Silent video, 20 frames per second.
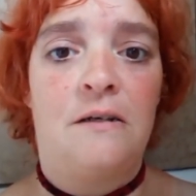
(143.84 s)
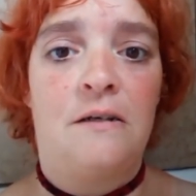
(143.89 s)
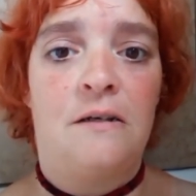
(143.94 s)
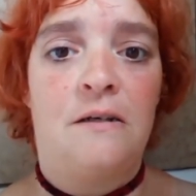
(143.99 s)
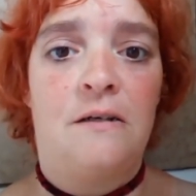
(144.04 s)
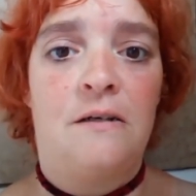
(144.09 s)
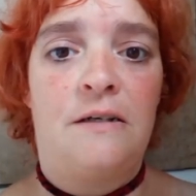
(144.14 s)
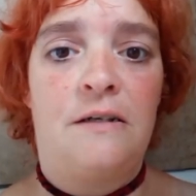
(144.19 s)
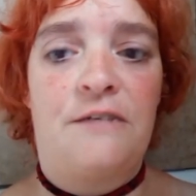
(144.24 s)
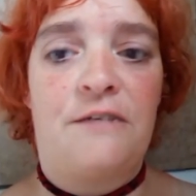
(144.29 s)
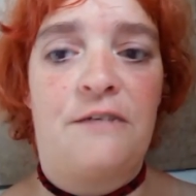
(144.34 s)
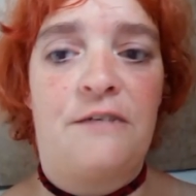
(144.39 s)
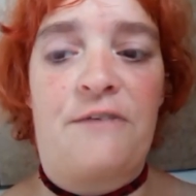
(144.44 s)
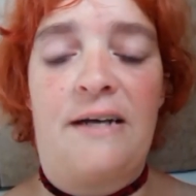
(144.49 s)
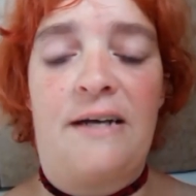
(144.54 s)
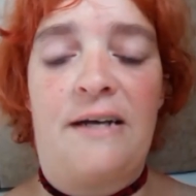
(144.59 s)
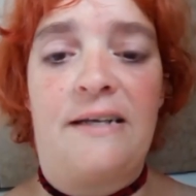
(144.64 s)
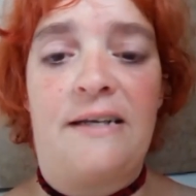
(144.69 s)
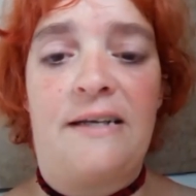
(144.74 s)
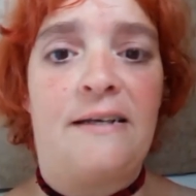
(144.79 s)
If I
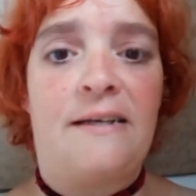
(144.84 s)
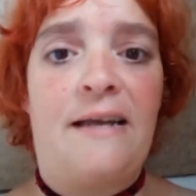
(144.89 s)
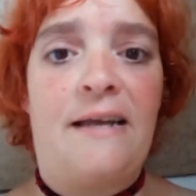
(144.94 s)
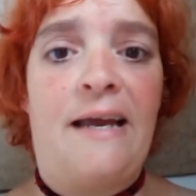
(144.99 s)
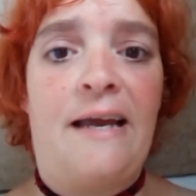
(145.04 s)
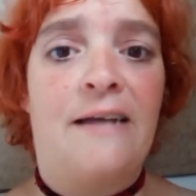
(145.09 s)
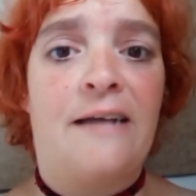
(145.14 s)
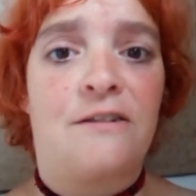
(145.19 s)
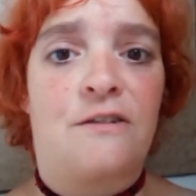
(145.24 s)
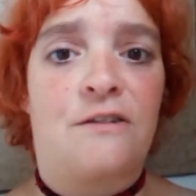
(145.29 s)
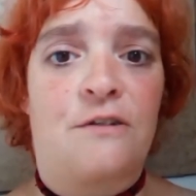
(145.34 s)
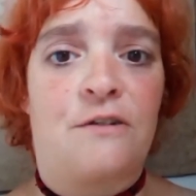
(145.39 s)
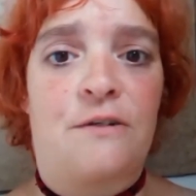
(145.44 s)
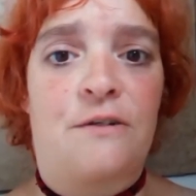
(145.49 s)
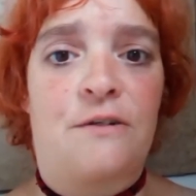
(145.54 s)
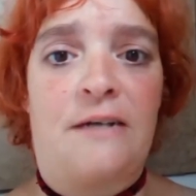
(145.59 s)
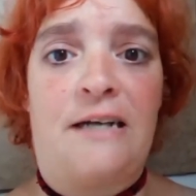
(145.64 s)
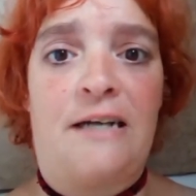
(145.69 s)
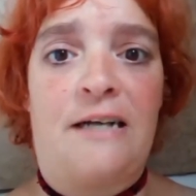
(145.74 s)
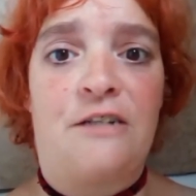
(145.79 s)
get cancer
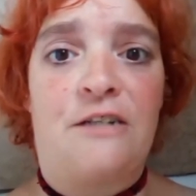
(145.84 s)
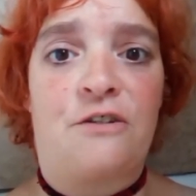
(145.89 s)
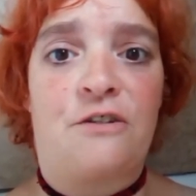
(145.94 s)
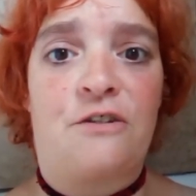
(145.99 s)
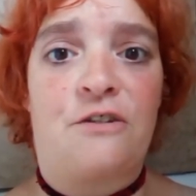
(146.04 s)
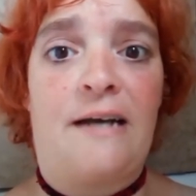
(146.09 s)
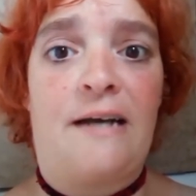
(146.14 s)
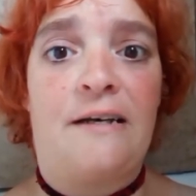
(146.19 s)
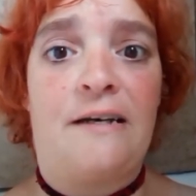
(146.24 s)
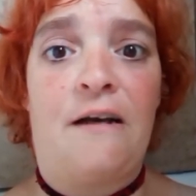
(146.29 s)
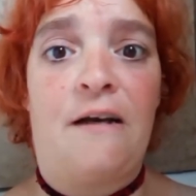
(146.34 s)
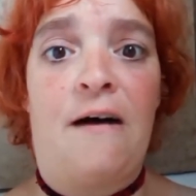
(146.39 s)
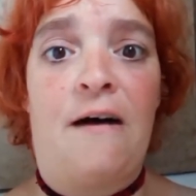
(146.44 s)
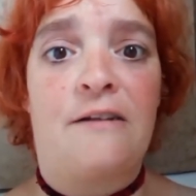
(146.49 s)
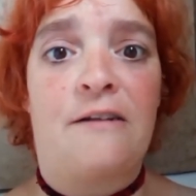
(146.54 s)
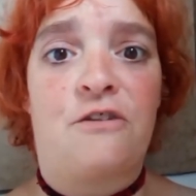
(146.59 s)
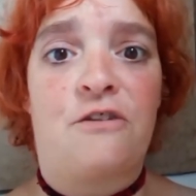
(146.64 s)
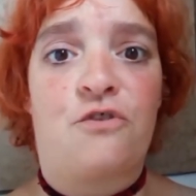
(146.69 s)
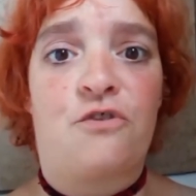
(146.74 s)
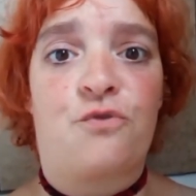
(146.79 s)
and I decide not
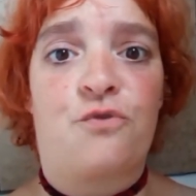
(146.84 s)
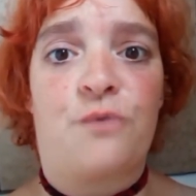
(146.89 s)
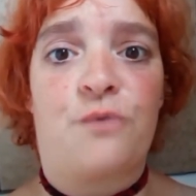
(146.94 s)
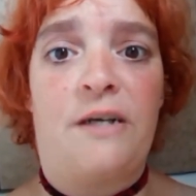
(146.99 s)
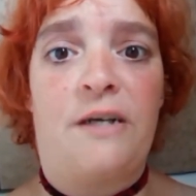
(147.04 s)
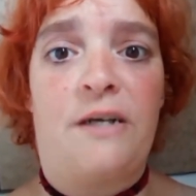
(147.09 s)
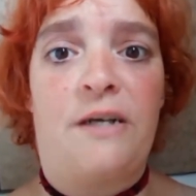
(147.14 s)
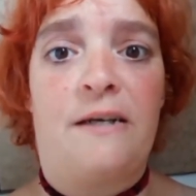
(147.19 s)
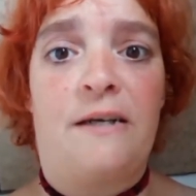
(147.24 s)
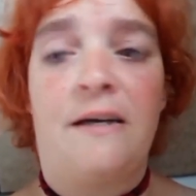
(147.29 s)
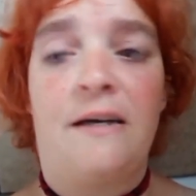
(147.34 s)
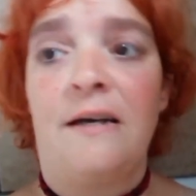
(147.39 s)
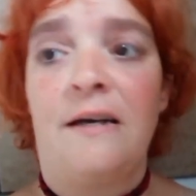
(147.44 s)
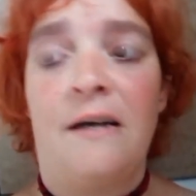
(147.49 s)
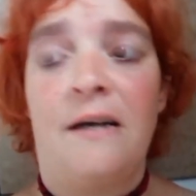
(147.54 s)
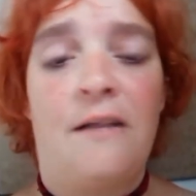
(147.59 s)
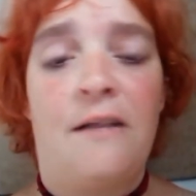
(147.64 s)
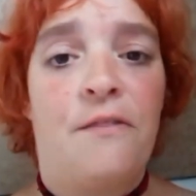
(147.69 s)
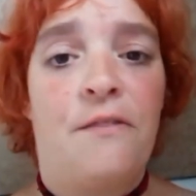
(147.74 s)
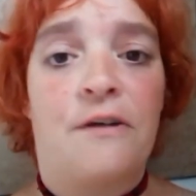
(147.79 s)
to treat it,
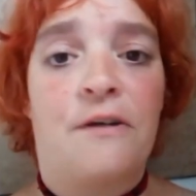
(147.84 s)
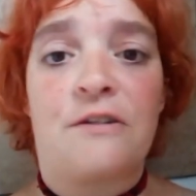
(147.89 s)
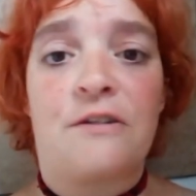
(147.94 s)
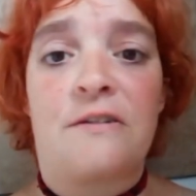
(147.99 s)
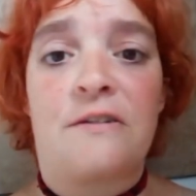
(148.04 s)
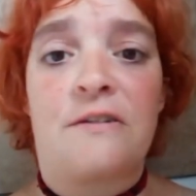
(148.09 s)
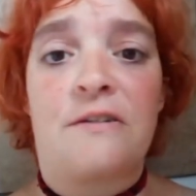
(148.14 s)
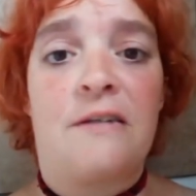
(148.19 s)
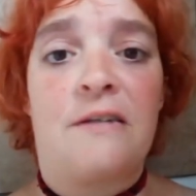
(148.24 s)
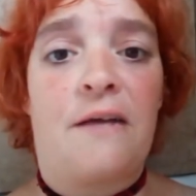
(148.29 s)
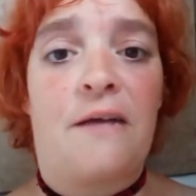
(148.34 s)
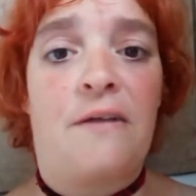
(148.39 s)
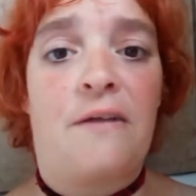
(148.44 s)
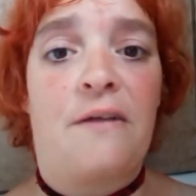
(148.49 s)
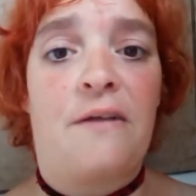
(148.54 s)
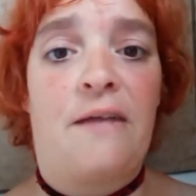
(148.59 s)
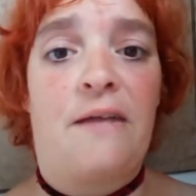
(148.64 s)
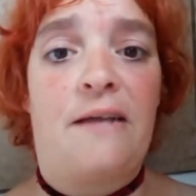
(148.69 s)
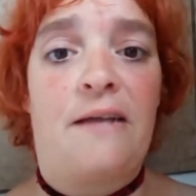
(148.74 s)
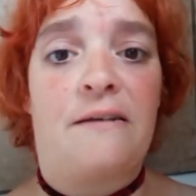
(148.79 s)
there is nothing
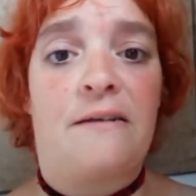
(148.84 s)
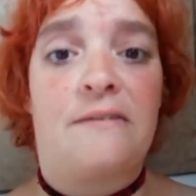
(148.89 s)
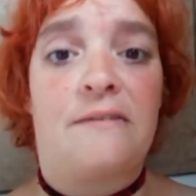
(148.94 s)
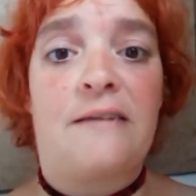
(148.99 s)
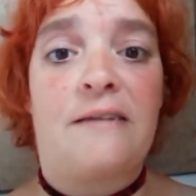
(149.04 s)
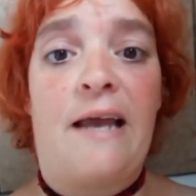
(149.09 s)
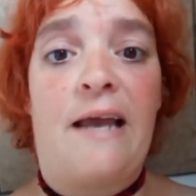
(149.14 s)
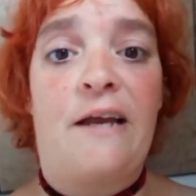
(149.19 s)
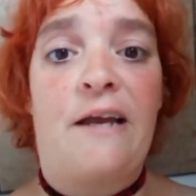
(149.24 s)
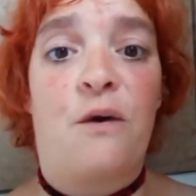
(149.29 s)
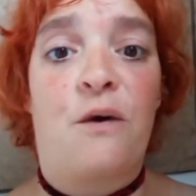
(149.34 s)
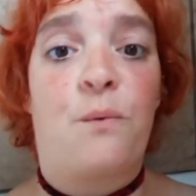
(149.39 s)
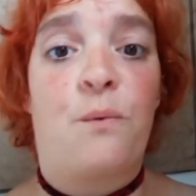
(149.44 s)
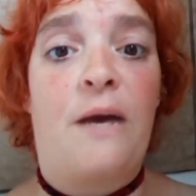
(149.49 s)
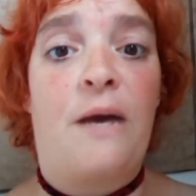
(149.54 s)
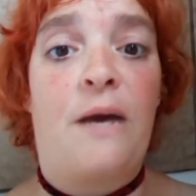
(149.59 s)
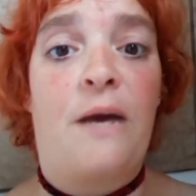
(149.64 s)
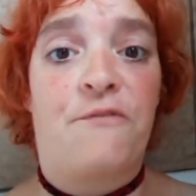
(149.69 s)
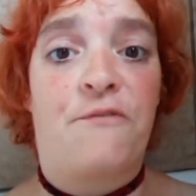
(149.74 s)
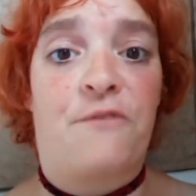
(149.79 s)
they can take
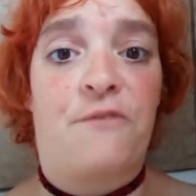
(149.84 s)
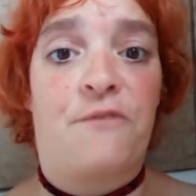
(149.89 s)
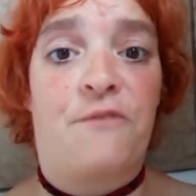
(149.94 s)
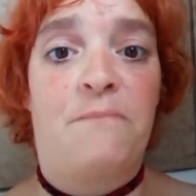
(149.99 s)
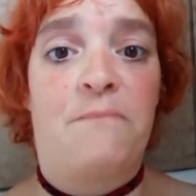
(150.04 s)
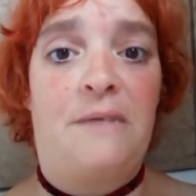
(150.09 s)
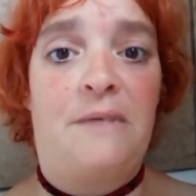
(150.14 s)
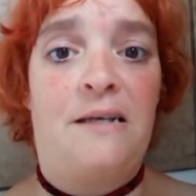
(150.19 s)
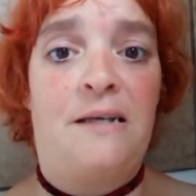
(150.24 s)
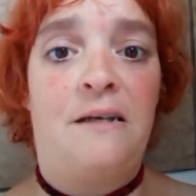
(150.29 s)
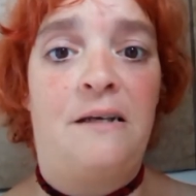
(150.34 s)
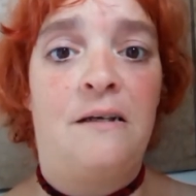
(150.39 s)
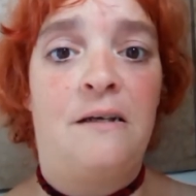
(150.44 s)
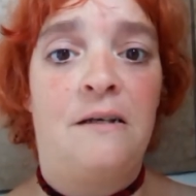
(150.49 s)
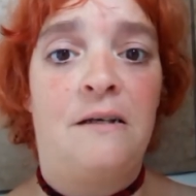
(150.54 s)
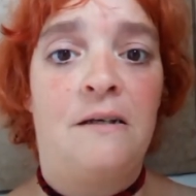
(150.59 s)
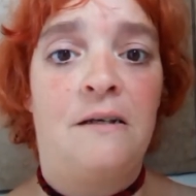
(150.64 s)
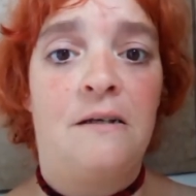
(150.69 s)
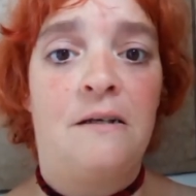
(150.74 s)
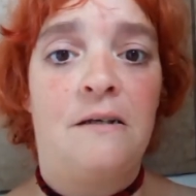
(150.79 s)
away from me
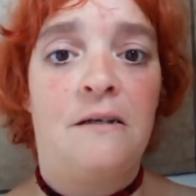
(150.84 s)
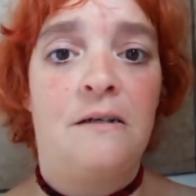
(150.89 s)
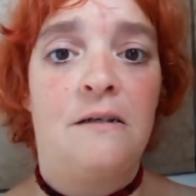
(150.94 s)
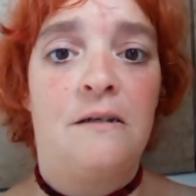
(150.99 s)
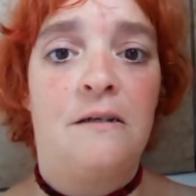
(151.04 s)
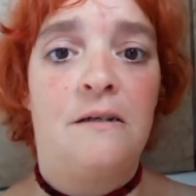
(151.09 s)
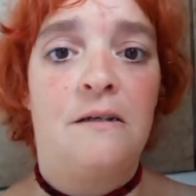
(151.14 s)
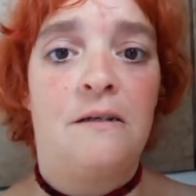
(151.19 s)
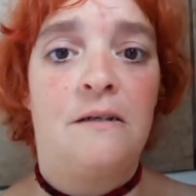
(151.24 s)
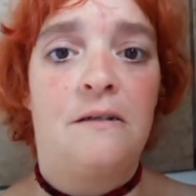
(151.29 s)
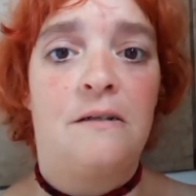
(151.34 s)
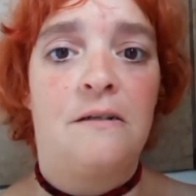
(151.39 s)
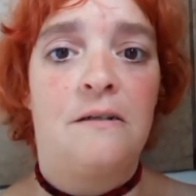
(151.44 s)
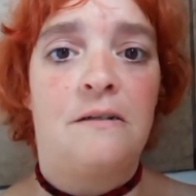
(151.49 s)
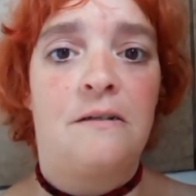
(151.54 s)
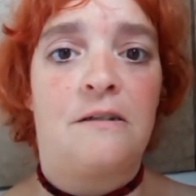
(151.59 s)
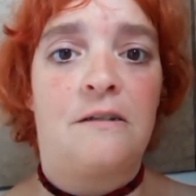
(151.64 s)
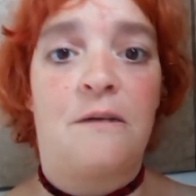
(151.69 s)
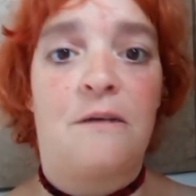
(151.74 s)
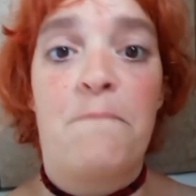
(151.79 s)

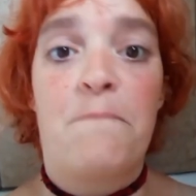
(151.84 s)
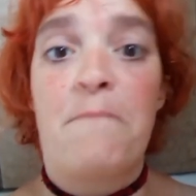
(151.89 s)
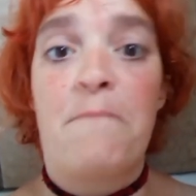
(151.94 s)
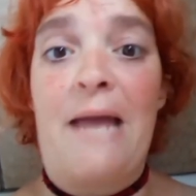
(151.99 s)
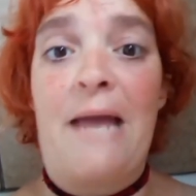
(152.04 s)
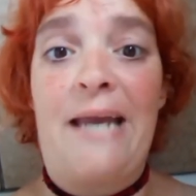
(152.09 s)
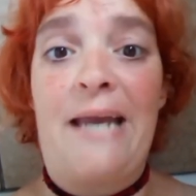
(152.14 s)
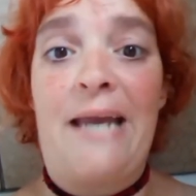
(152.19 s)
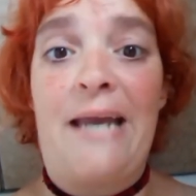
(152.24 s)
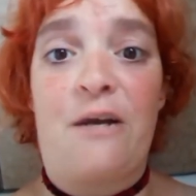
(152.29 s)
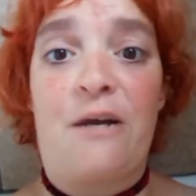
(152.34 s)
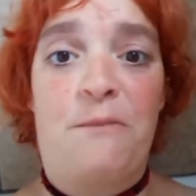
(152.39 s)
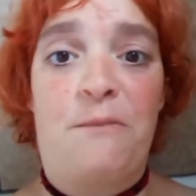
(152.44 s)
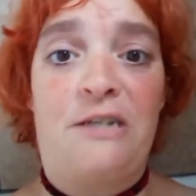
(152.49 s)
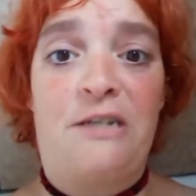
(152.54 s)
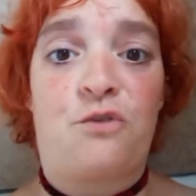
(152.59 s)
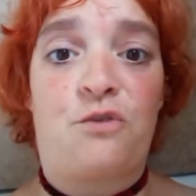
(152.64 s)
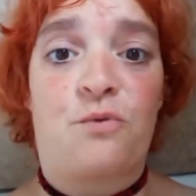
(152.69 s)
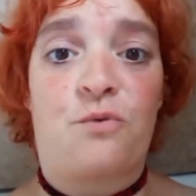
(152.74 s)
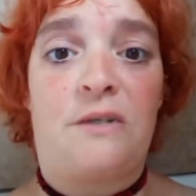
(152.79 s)
to make
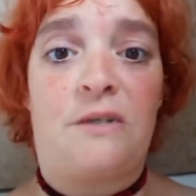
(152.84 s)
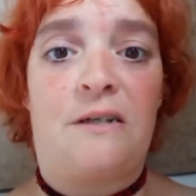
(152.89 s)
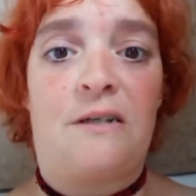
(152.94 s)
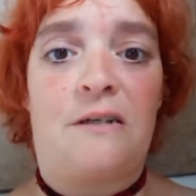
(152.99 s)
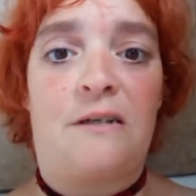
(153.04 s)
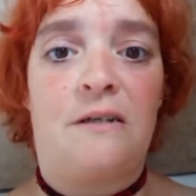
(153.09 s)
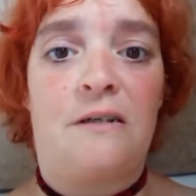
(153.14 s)
me treat it.